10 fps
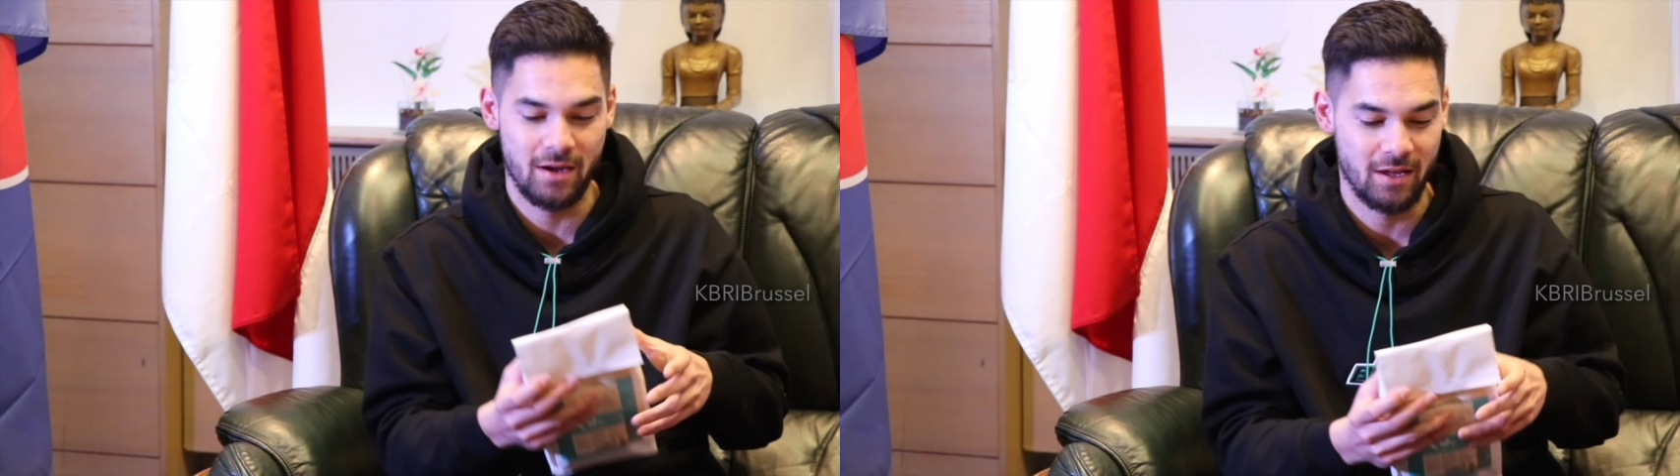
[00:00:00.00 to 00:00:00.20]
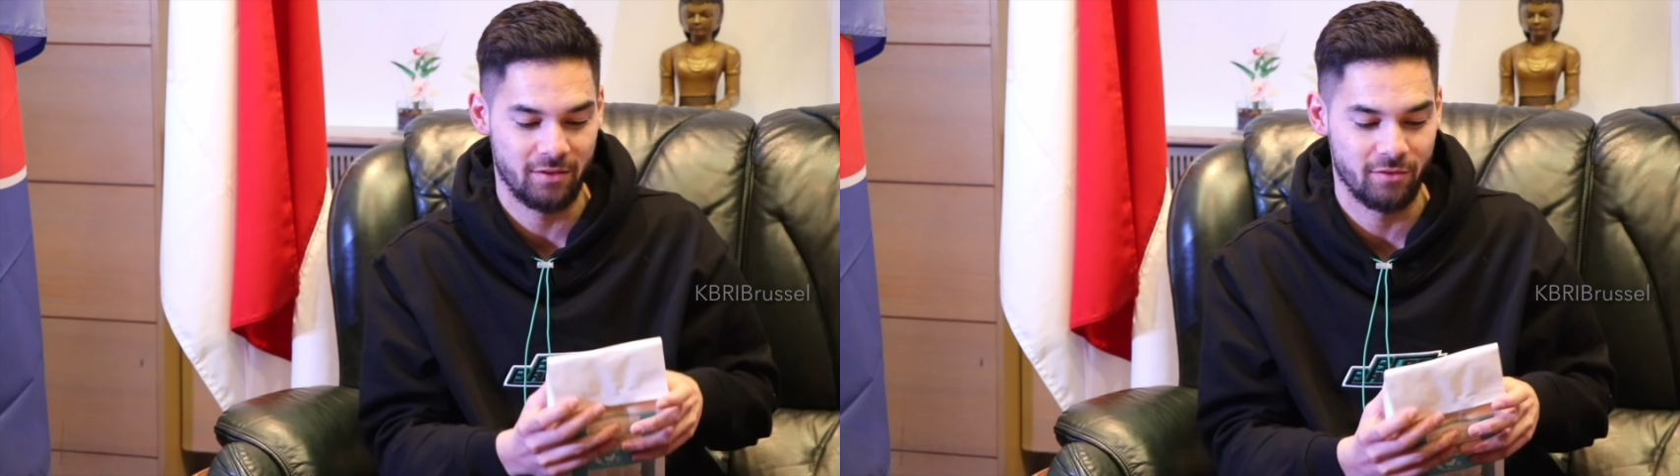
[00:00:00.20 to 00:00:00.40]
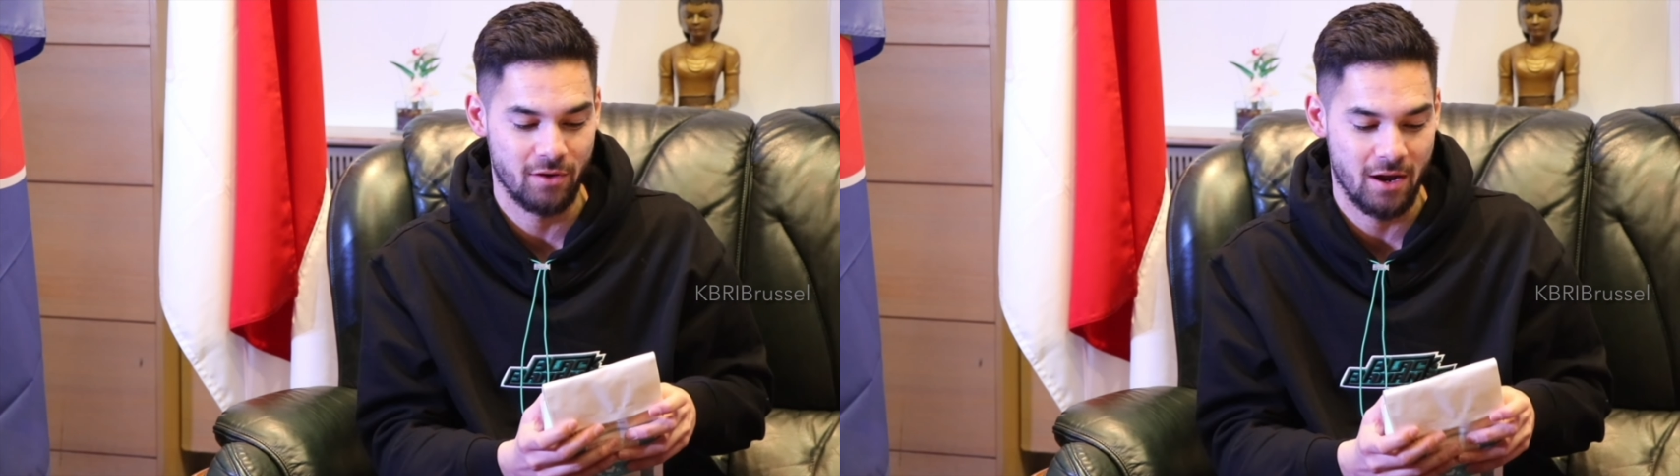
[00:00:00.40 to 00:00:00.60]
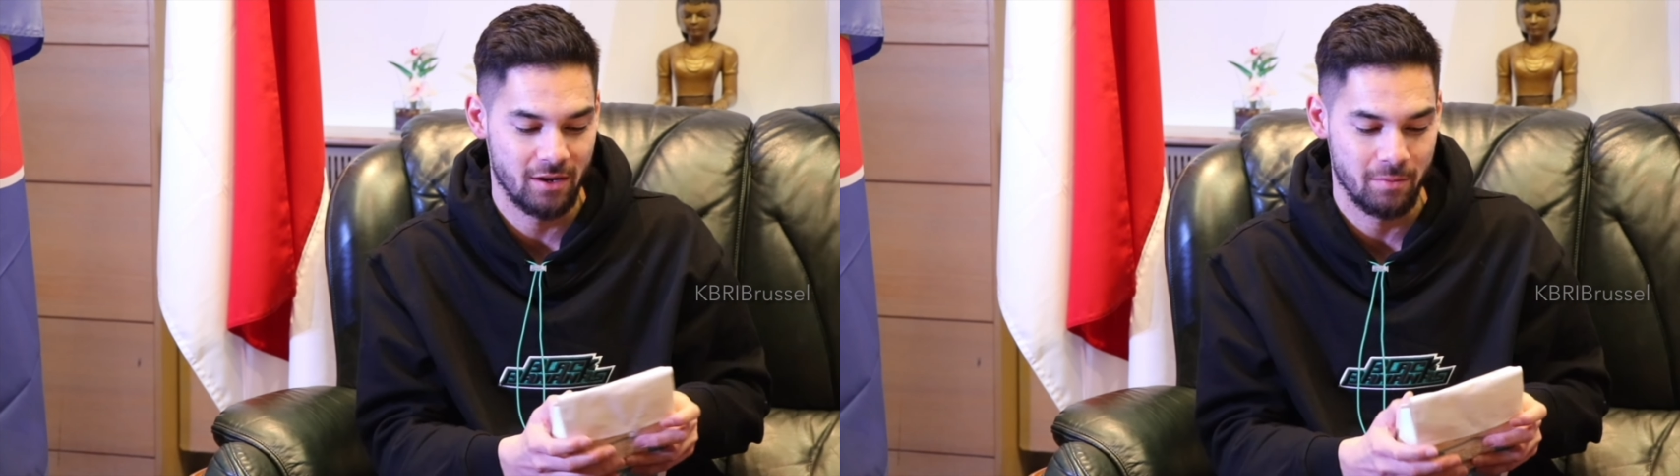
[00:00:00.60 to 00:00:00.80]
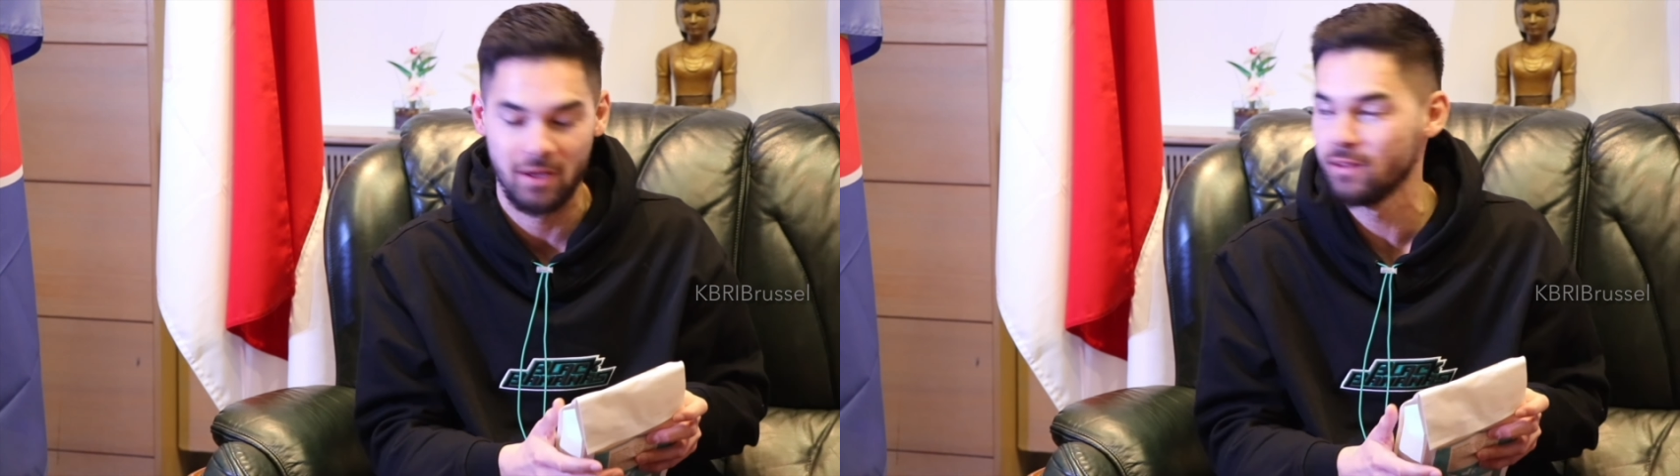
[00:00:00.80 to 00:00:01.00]
I saw how they
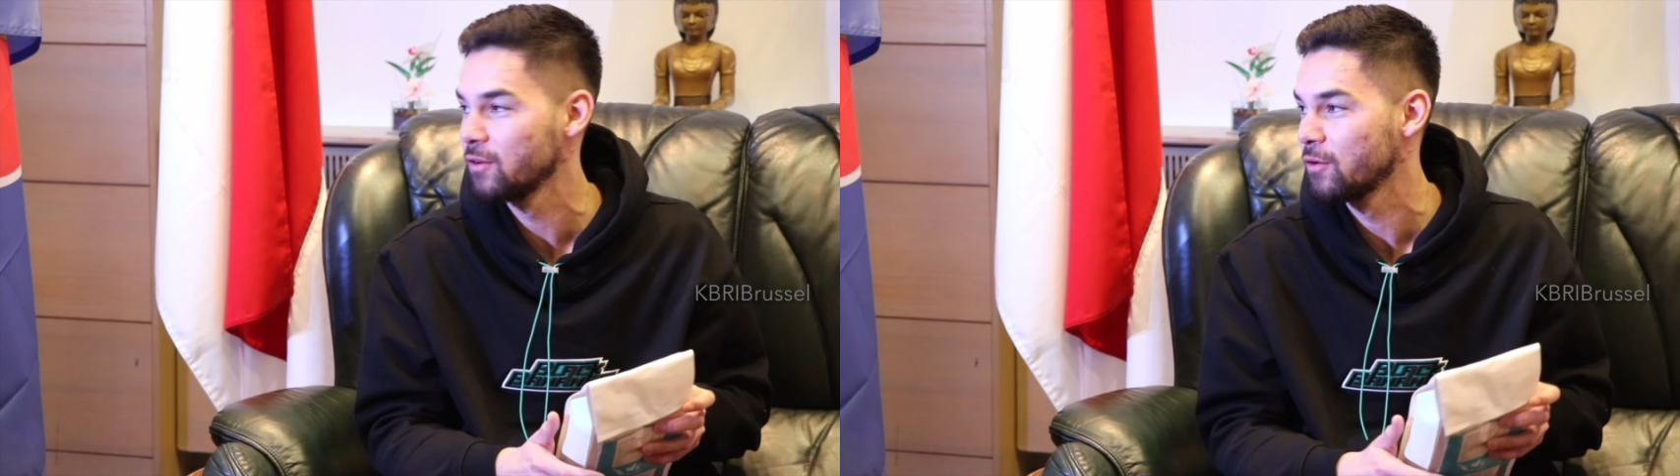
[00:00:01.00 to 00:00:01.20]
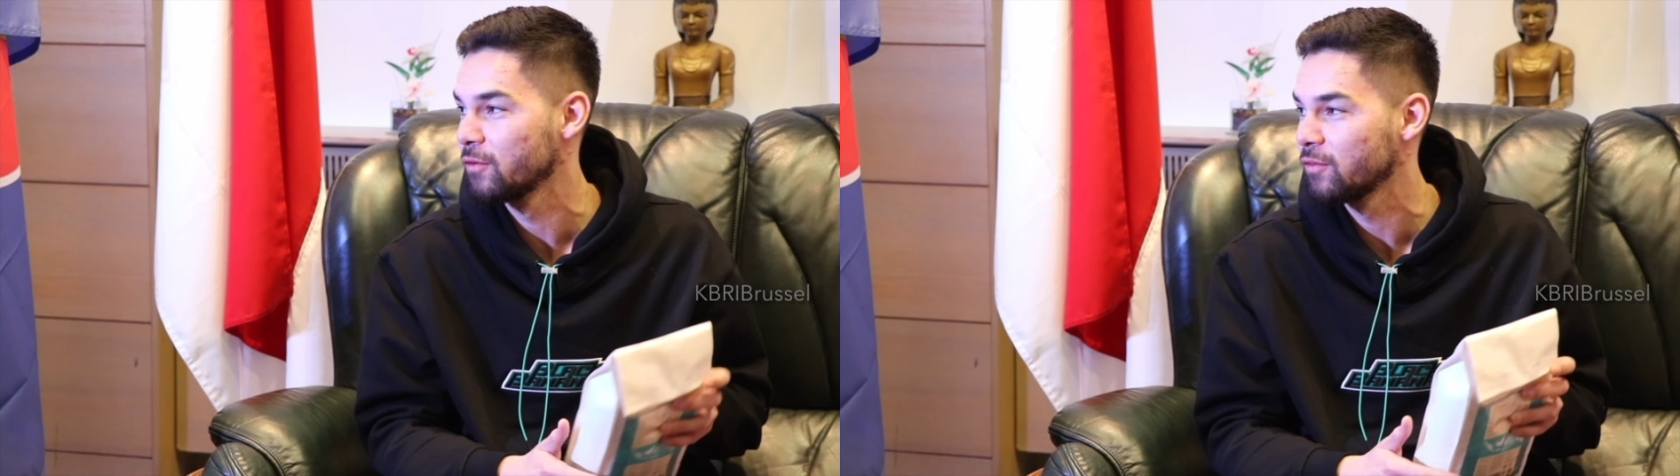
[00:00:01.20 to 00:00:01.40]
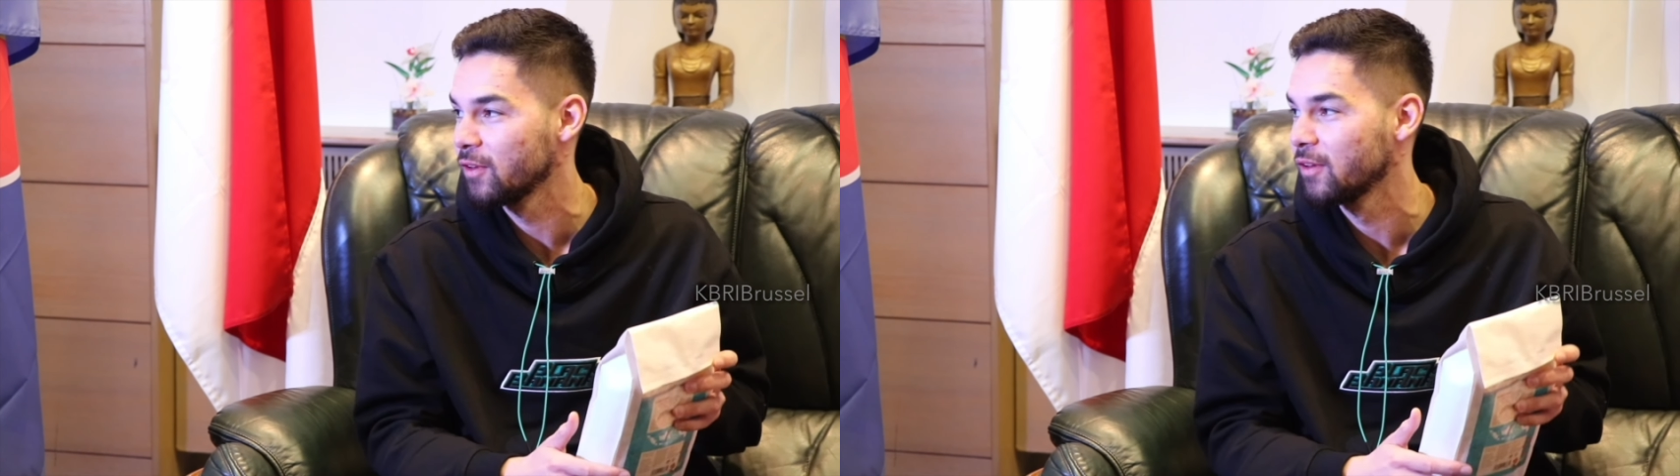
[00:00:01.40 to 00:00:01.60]
made the coffee.